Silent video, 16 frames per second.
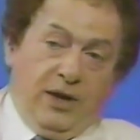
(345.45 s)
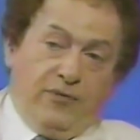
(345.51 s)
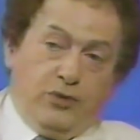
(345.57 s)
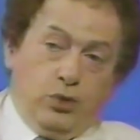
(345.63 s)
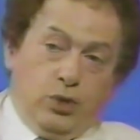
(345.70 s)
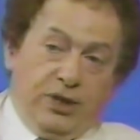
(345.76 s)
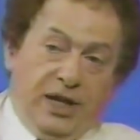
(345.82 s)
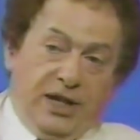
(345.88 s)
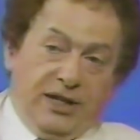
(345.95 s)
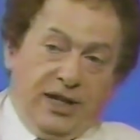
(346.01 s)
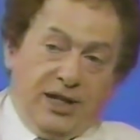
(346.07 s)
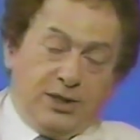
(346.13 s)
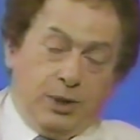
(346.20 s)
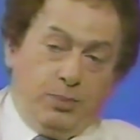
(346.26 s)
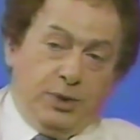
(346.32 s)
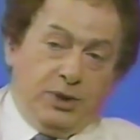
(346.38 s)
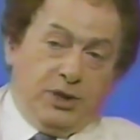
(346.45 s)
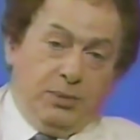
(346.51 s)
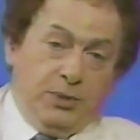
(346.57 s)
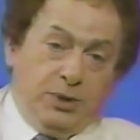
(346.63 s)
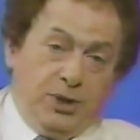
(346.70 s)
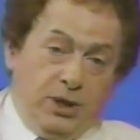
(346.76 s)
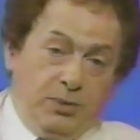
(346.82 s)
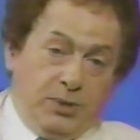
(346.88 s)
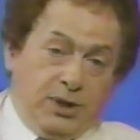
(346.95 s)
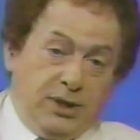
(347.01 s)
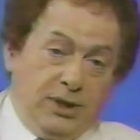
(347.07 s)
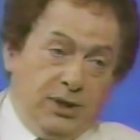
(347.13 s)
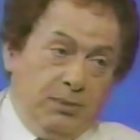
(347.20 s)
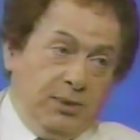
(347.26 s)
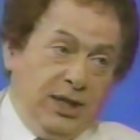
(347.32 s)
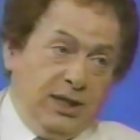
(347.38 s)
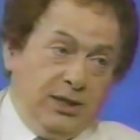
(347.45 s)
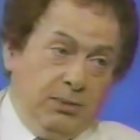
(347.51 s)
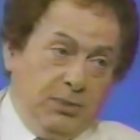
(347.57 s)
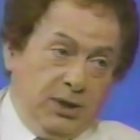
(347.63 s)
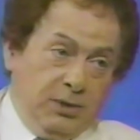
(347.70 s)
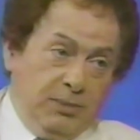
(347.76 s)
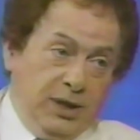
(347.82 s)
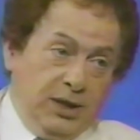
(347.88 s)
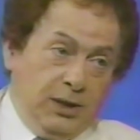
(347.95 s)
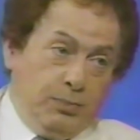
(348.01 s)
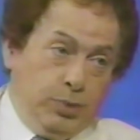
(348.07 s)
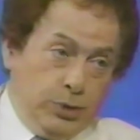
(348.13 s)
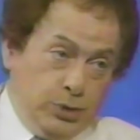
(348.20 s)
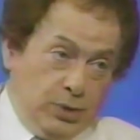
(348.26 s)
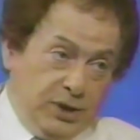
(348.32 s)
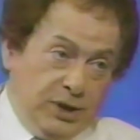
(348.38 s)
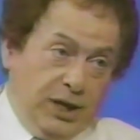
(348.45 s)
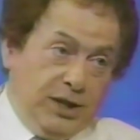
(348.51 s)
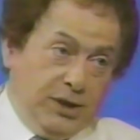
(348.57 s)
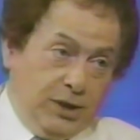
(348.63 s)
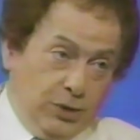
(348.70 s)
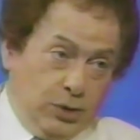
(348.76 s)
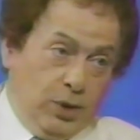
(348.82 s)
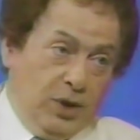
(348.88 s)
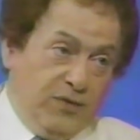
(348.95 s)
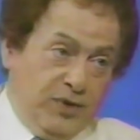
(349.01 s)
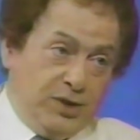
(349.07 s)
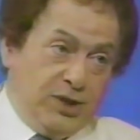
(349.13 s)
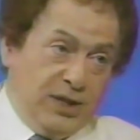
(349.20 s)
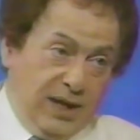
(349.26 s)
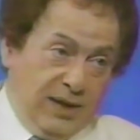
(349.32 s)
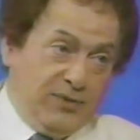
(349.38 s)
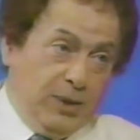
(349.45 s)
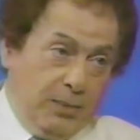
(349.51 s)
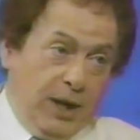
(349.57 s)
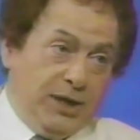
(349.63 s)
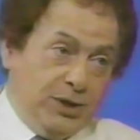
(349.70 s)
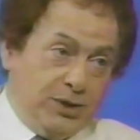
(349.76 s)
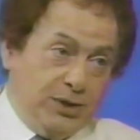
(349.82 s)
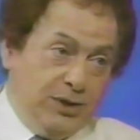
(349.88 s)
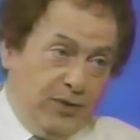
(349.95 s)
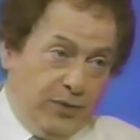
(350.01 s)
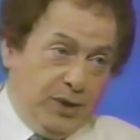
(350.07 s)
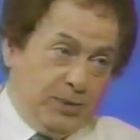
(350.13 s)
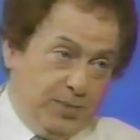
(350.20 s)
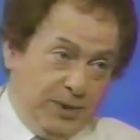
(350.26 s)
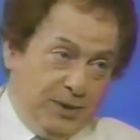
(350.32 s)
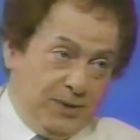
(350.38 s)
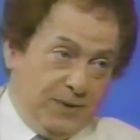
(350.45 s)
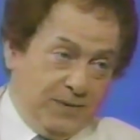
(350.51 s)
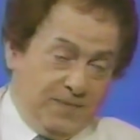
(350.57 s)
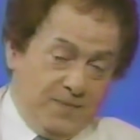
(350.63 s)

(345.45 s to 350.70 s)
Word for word: if Giuliani has to put them in jail, we can eliminate the middleman and put Giuliani into office and have them honest in the first place.